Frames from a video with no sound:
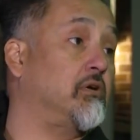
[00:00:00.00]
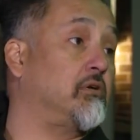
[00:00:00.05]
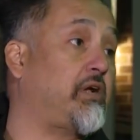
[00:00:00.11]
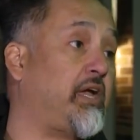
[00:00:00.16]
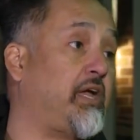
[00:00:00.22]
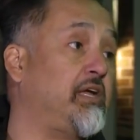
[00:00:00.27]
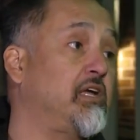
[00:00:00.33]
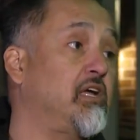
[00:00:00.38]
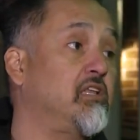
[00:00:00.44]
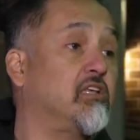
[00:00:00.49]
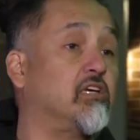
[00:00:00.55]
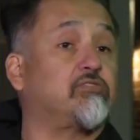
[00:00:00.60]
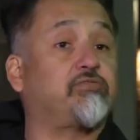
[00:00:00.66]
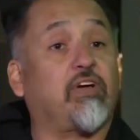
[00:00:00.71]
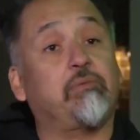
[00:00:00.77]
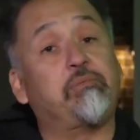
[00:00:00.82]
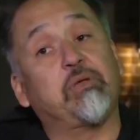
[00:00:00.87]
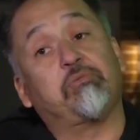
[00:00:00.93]
Okay,
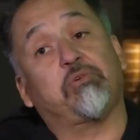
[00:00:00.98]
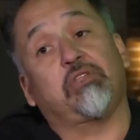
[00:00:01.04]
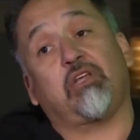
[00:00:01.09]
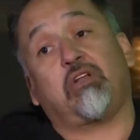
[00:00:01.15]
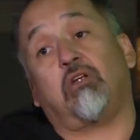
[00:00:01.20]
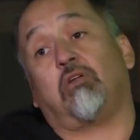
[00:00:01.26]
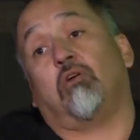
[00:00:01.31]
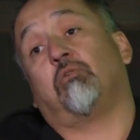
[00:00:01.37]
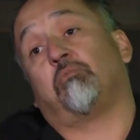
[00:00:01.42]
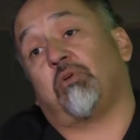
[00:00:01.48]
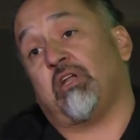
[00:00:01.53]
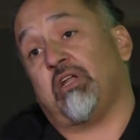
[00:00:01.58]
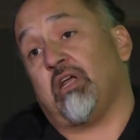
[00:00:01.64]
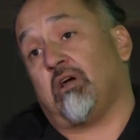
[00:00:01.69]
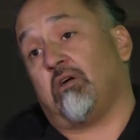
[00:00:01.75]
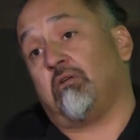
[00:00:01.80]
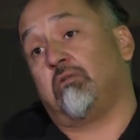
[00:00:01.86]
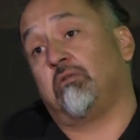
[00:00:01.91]
there's five people that aren't home
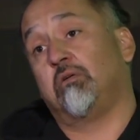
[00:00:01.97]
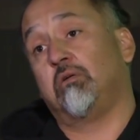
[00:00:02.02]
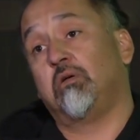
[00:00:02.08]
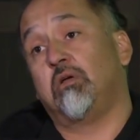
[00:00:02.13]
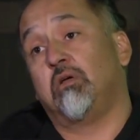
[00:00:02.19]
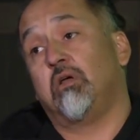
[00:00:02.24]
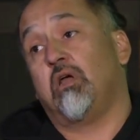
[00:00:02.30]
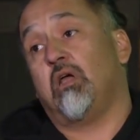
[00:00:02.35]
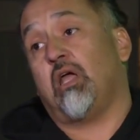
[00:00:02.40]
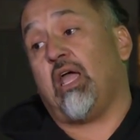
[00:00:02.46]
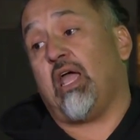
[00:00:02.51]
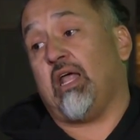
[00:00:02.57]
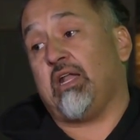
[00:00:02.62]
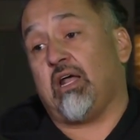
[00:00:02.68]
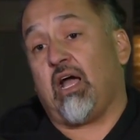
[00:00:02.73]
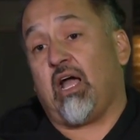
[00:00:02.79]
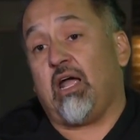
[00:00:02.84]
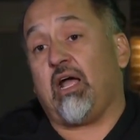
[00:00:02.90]
right now,
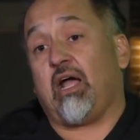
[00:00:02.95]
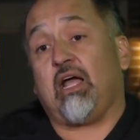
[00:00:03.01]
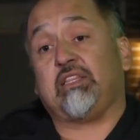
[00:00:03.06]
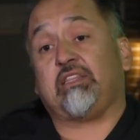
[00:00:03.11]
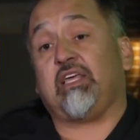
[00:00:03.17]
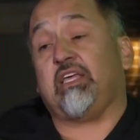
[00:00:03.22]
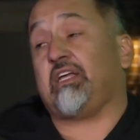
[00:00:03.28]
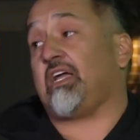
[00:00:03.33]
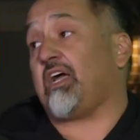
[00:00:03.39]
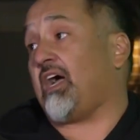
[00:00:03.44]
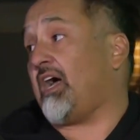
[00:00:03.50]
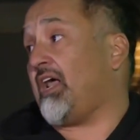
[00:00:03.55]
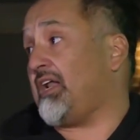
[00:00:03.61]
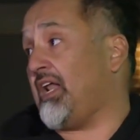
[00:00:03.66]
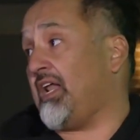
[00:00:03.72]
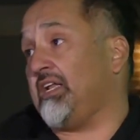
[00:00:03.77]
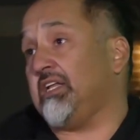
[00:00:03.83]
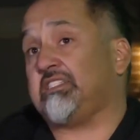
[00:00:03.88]
and I, I thank
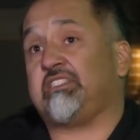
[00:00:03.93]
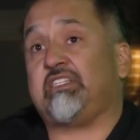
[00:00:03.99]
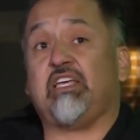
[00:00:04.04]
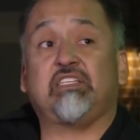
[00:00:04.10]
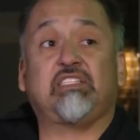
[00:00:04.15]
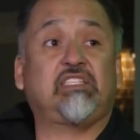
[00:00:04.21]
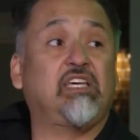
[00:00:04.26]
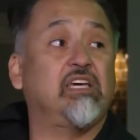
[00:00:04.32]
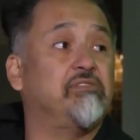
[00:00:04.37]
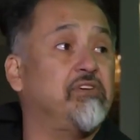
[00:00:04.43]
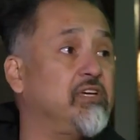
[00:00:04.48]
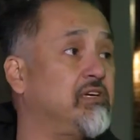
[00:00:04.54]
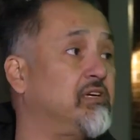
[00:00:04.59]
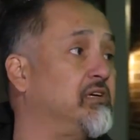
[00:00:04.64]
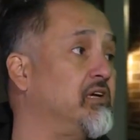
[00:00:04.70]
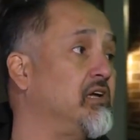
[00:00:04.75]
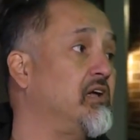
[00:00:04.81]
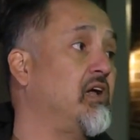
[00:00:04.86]
God. And it's
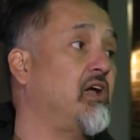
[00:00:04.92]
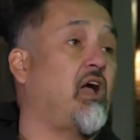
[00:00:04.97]
Thanksgiving.